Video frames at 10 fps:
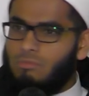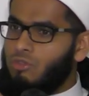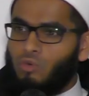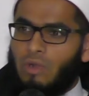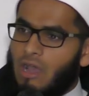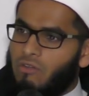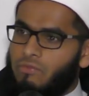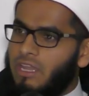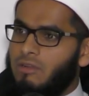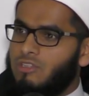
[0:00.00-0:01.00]
throughout
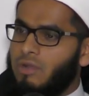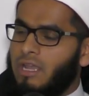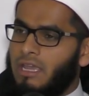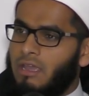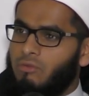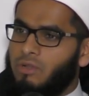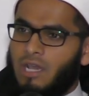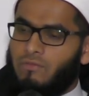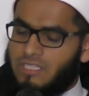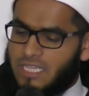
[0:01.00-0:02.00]
various
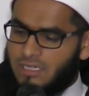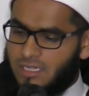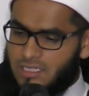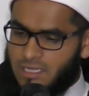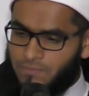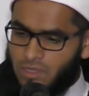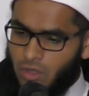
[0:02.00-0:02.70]
recovery centers.